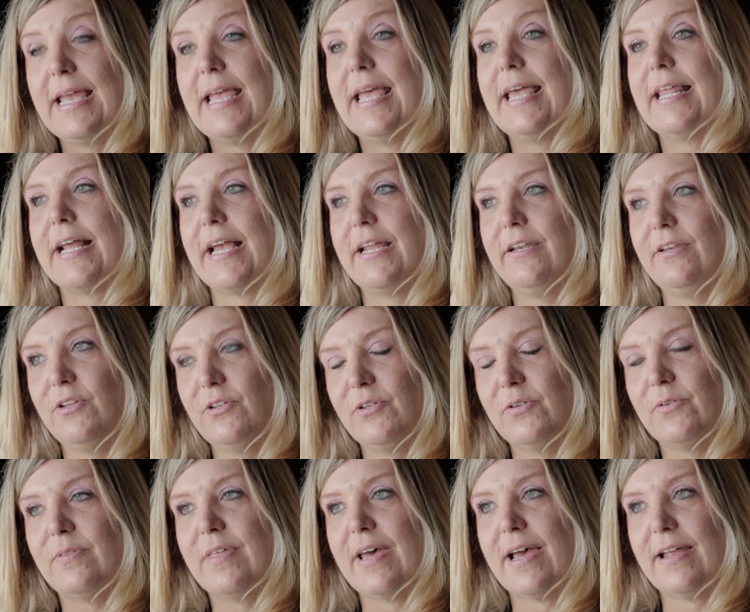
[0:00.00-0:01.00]
And I
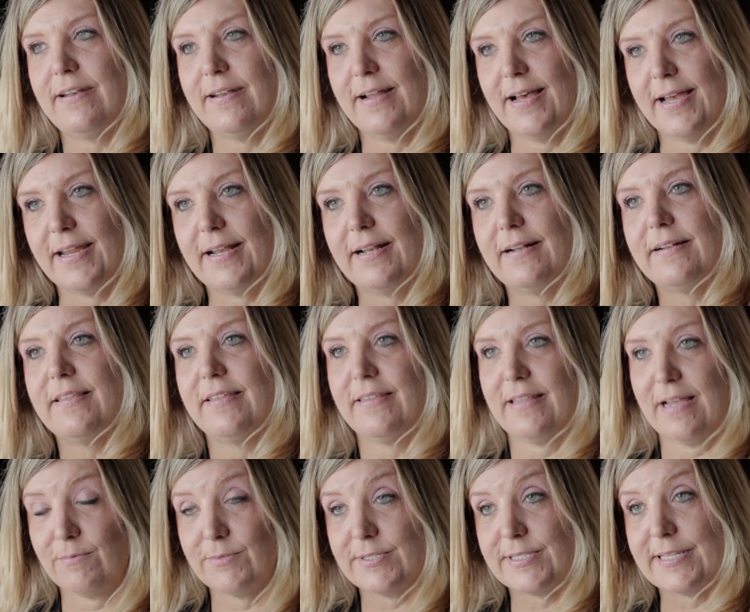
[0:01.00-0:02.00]
knew that night that
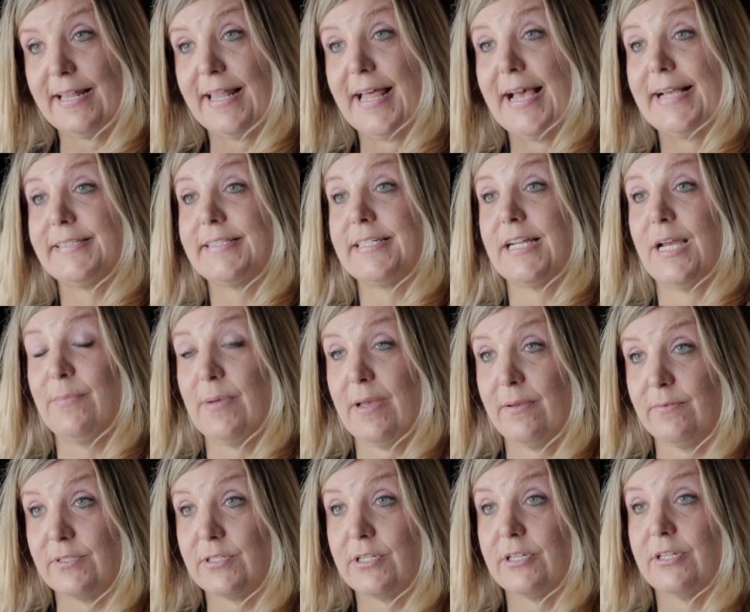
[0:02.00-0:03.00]
that was the last time
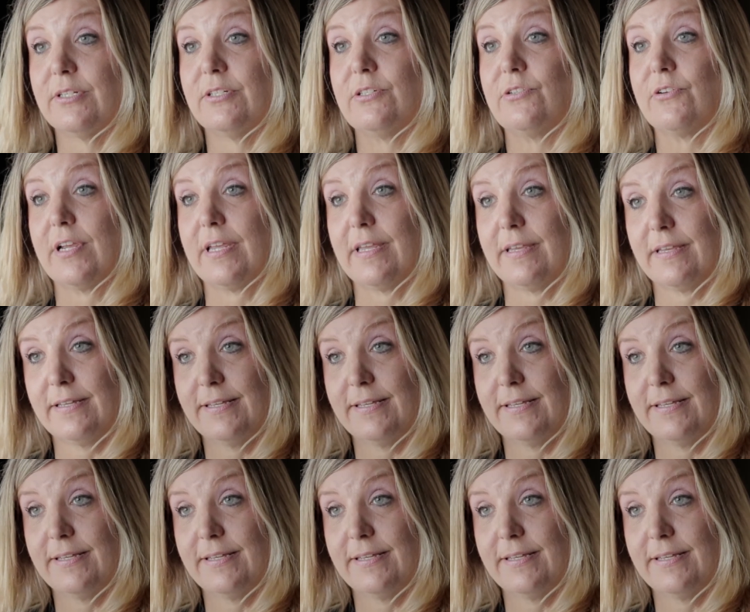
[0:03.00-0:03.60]
I was going to drink.